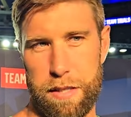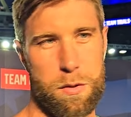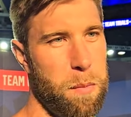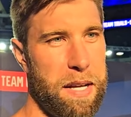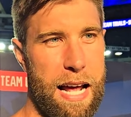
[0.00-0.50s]

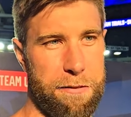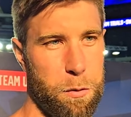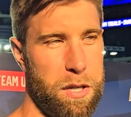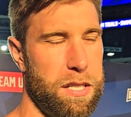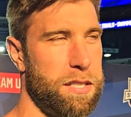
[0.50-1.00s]
swimming
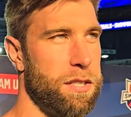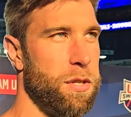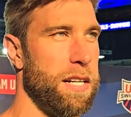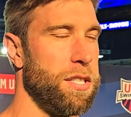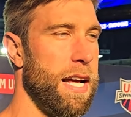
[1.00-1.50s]
afterward just to
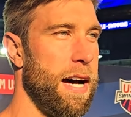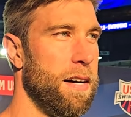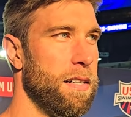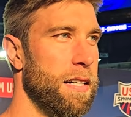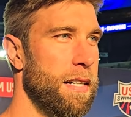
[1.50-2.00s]
stretch it out.